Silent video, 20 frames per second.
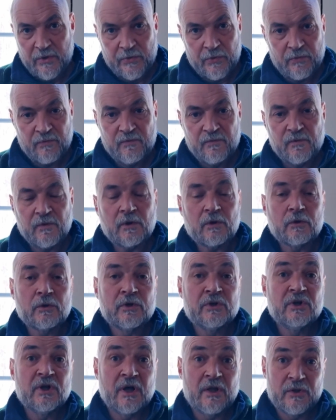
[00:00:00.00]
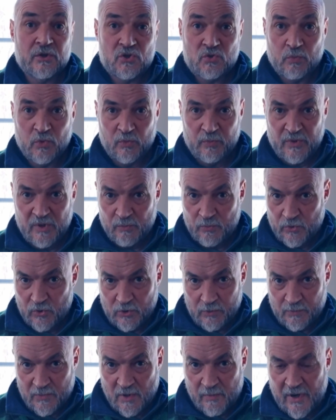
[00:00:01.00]
with very knowledgeable
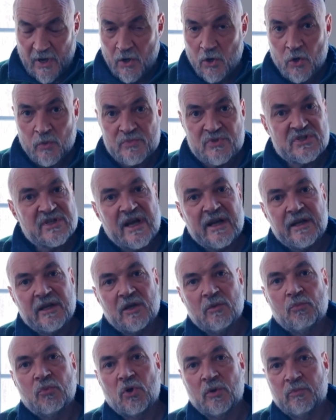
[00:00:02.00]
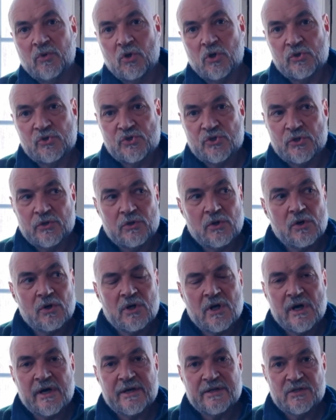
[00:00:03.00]
people about homesteading and permaculture and
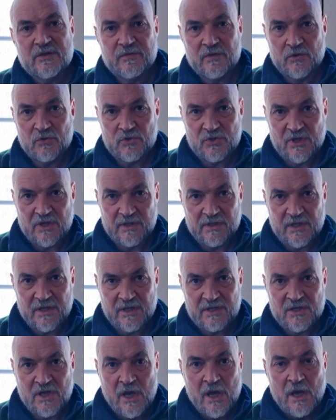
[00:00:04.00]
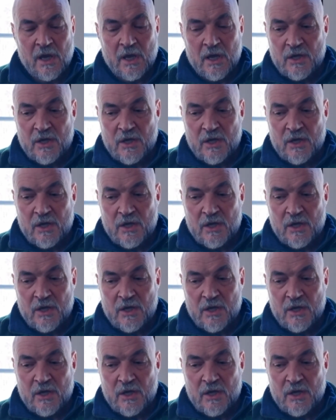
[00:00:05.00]
all kinds of interesting things.